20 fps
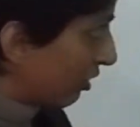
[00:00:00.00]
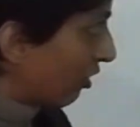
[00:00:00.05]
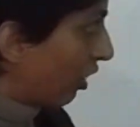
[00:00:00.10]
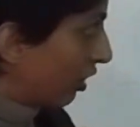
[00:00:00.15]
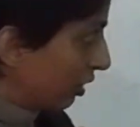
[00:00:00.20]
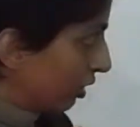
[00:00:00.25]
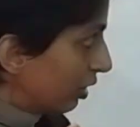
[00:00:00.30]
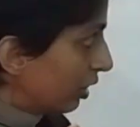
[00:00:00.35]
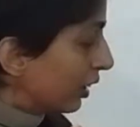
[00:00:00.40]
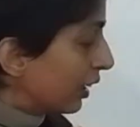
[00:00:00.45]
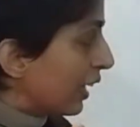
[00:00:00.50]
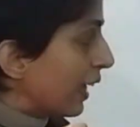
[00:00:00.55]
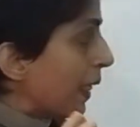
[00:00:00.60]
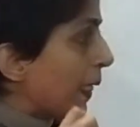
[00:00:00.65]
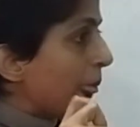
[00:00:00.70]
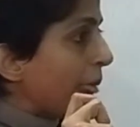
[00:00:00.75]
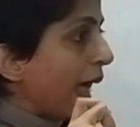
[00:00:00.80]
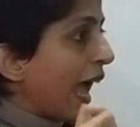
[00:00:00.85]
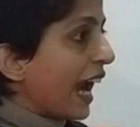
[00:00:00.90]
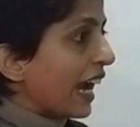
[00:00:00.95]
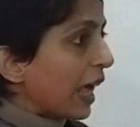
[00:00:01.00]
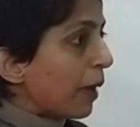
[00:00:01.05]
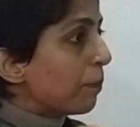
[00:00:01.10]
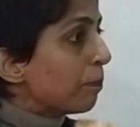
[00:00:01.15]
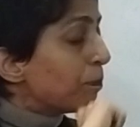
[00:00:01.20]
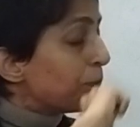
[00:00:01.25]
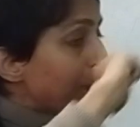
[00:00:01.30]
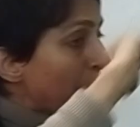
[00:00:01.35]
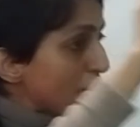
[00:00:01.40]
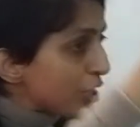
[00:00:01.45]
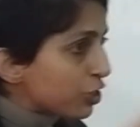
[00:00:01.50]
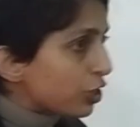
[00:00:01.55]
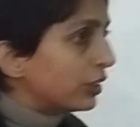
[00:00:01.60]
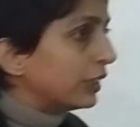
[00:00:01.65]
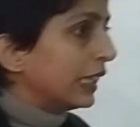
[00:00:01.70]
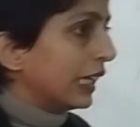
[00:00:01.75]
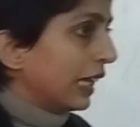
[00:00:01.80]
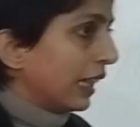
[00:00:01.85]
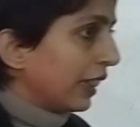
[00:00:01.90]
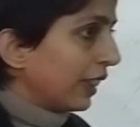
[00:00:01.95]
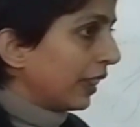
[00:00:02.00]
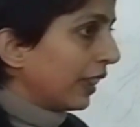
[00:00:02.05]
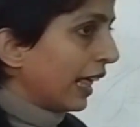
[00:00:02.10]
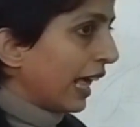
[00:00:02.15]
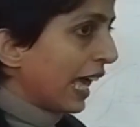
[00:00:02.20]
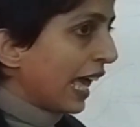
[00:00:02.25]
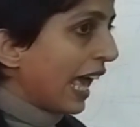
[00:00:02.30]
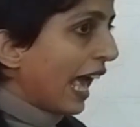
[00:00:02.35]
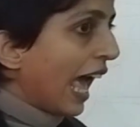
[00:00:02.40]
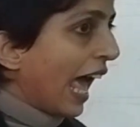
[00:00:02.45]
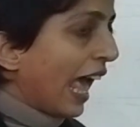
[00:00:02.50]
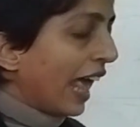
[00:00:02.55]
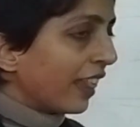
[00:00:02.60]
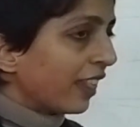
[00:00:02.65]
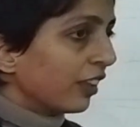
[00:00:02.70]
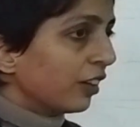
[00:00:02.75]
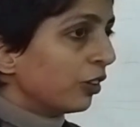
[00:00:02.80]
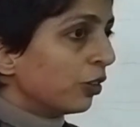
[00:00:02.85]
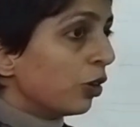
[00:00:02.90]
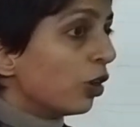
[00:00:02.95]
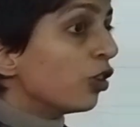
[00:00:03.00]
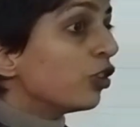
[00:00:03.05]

scholar, had I pitched this as a